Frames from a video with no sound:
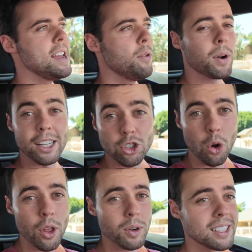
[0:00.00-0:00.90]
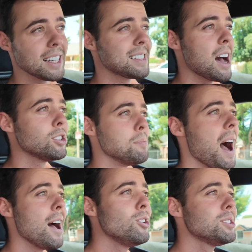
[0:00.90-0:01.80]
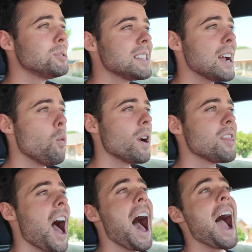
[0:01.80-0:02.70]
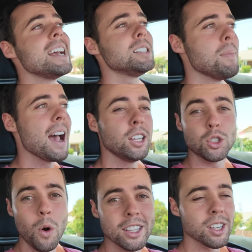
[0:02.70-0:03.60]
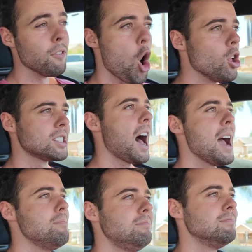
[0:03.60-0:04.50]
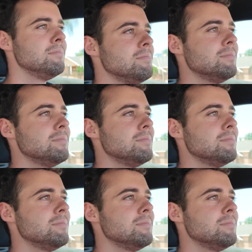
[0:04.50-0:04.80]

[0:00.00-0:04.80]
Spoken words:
When I sold it with 6,000 miles, it was like one of the highest mileage ones of all time.